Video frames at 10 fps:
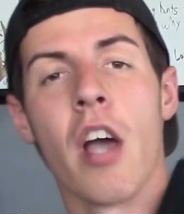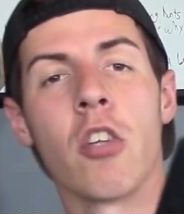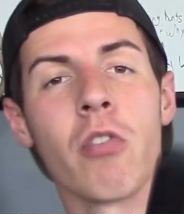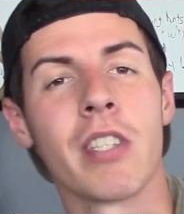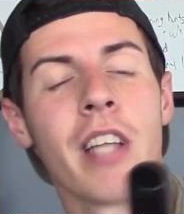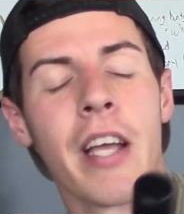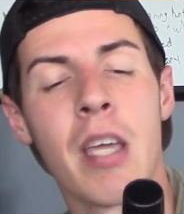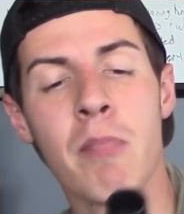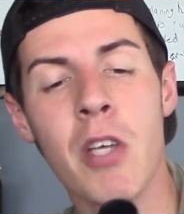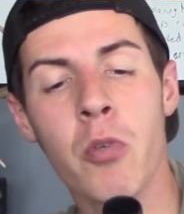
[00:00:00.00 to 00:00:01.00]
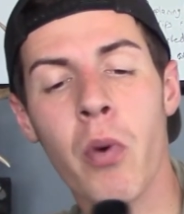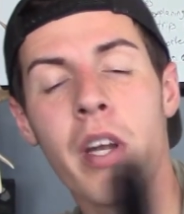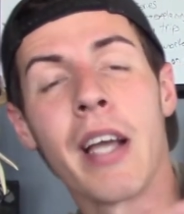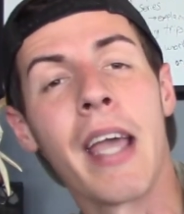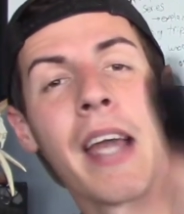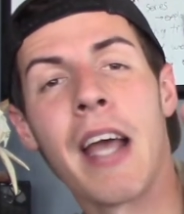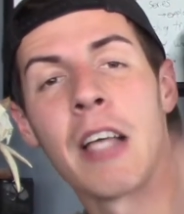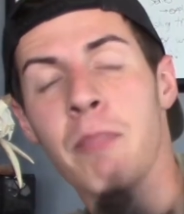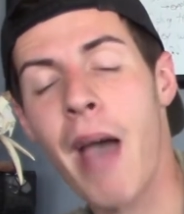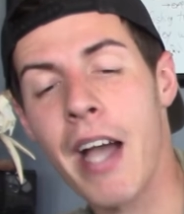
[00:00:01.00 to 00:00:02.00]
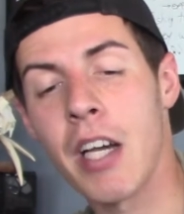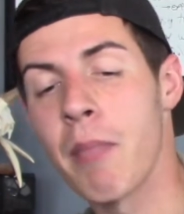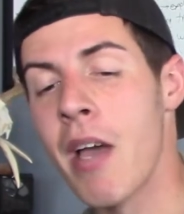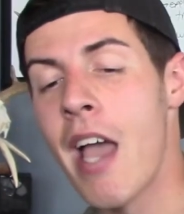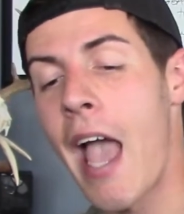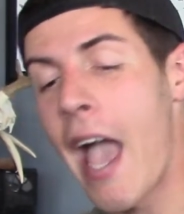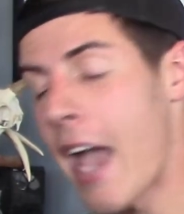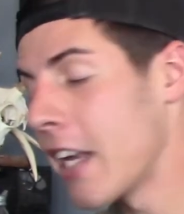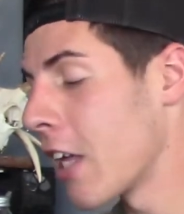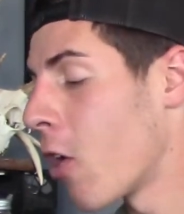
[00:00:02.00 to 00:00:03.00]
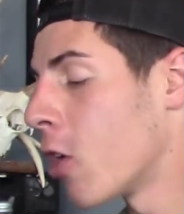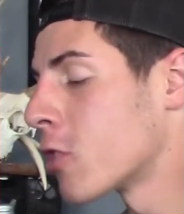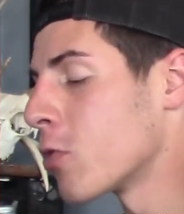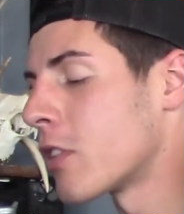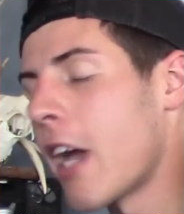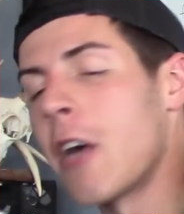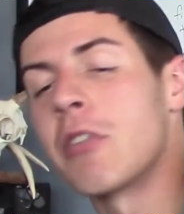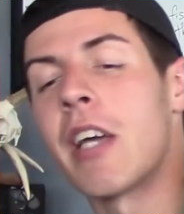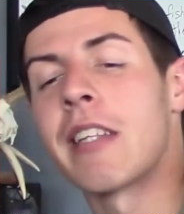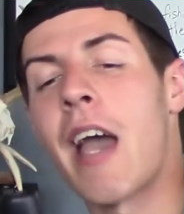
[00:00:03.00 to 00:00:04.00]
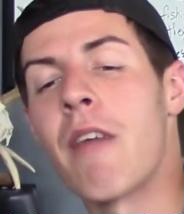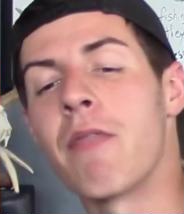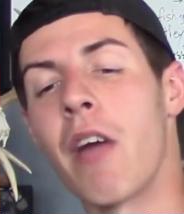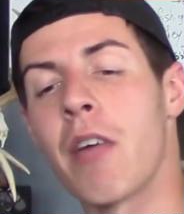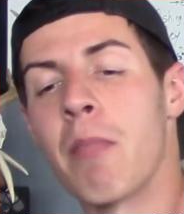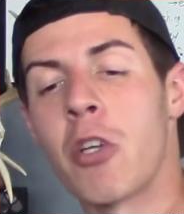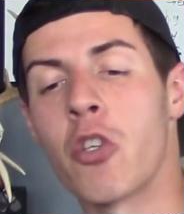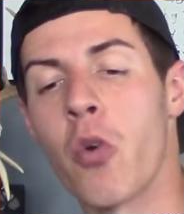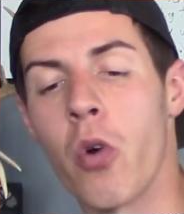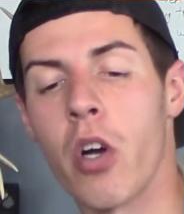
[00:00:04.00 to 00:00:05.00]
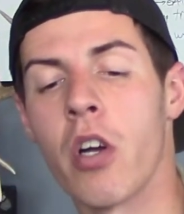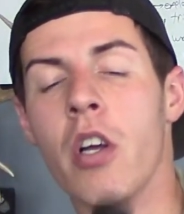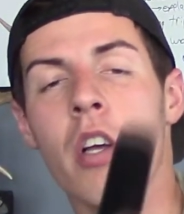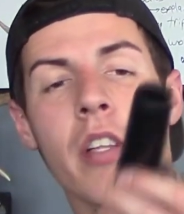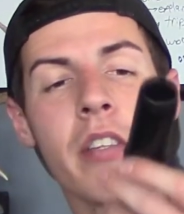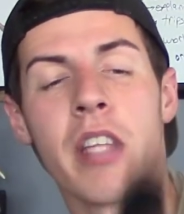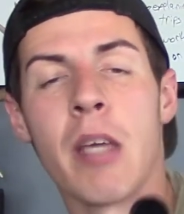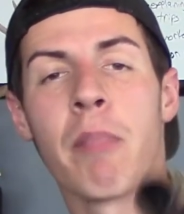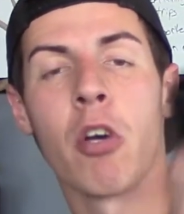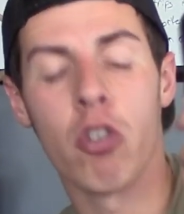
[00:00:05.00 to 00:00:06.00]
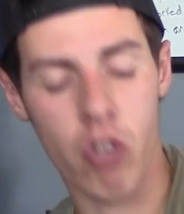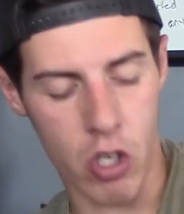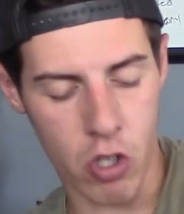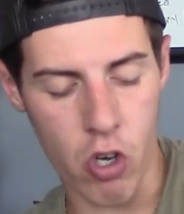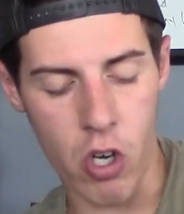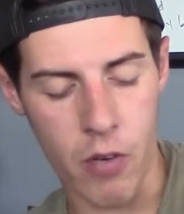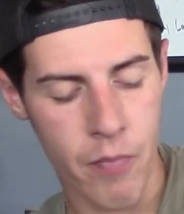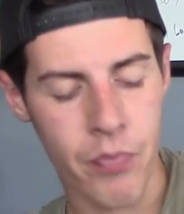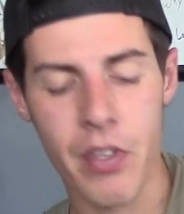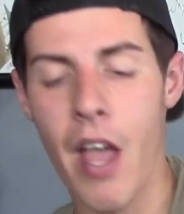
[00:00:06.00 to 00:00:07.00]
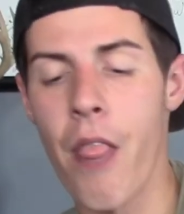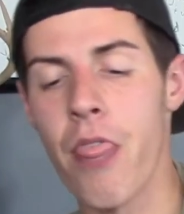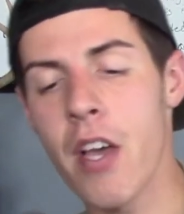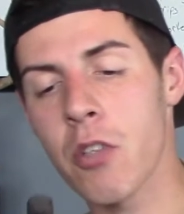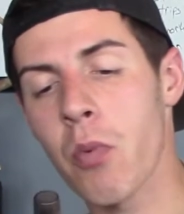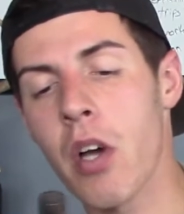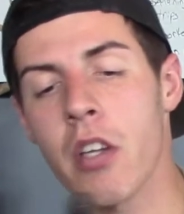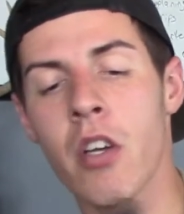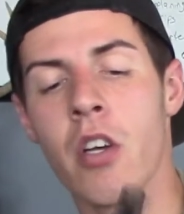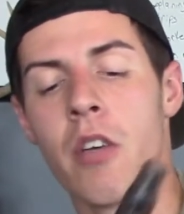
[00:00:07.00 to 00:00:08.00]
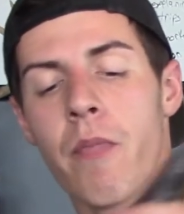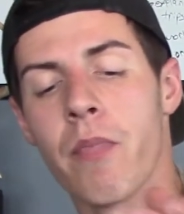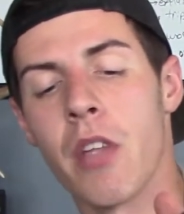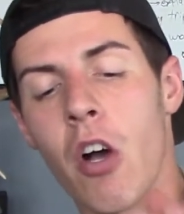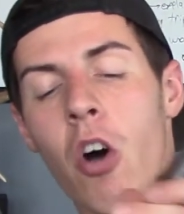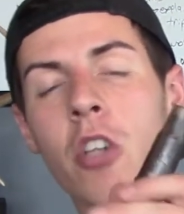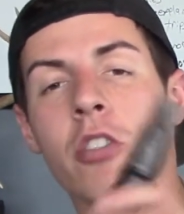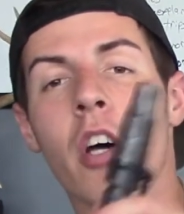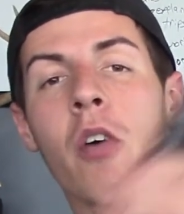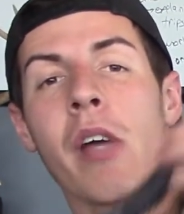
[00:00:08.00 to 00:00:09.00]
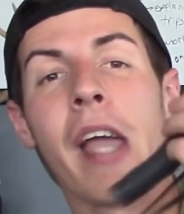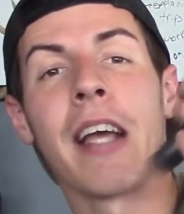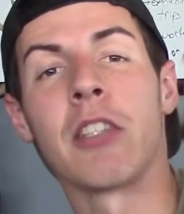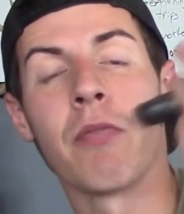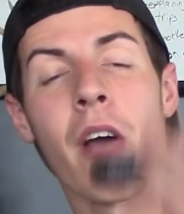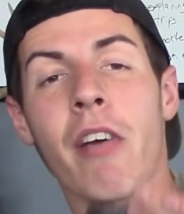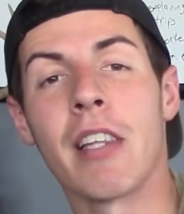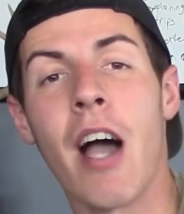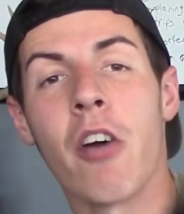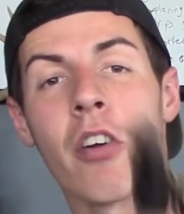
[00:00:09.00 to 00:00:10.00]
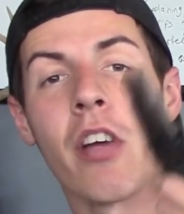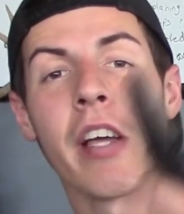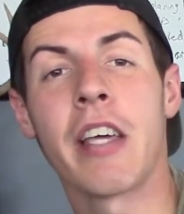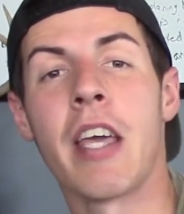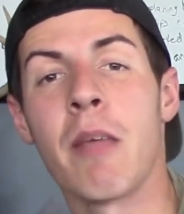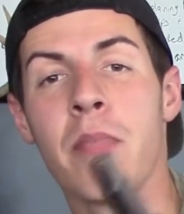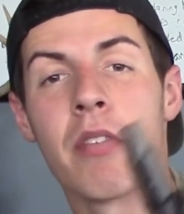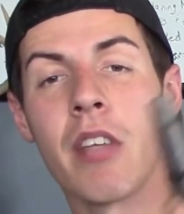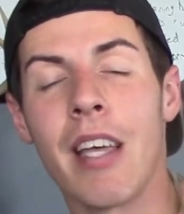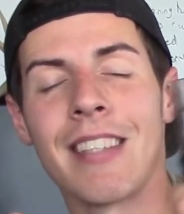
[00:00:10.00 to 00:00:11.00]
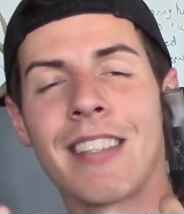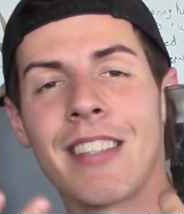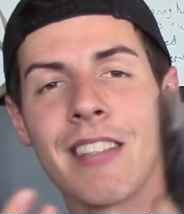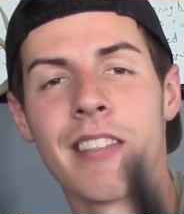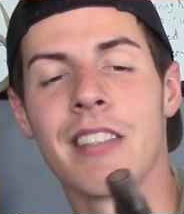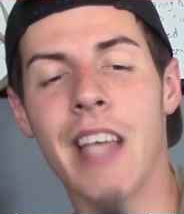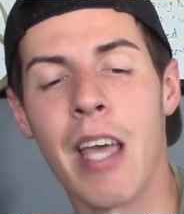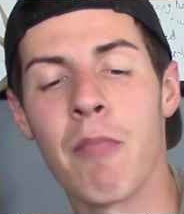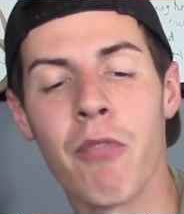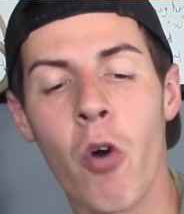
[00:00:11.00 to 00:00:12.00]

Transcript: the reason I keep this one, again, as backup, and it also sounds like that very mature, deep grunt call. And this one, also, it gets very louder. It keeps its same